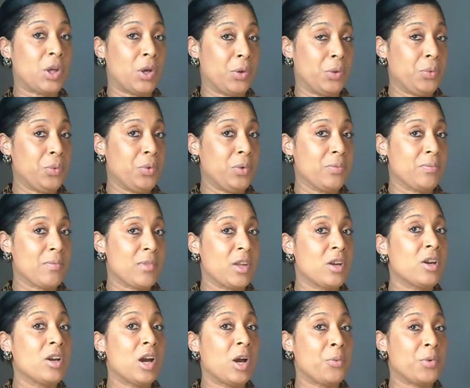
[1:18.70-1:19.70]
So,
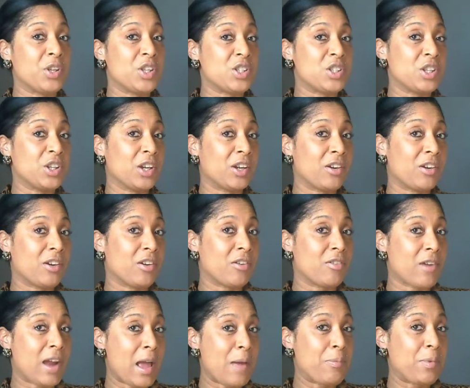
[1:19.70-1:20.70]
I want you to
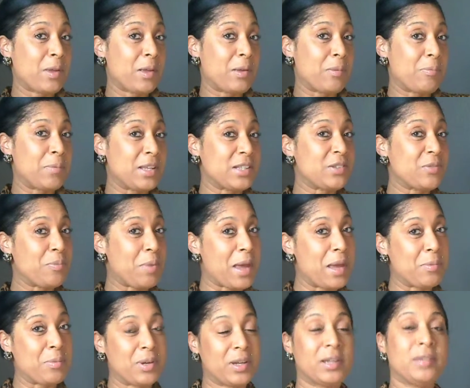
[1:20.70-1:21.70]
grab a bit
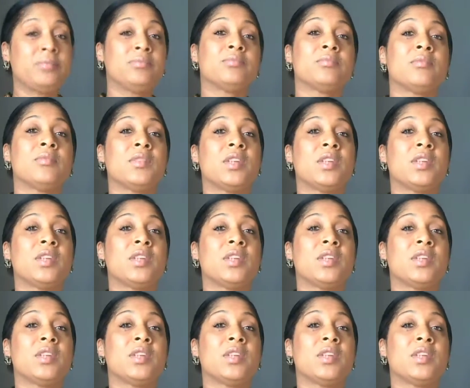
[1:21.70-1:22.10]
of paper.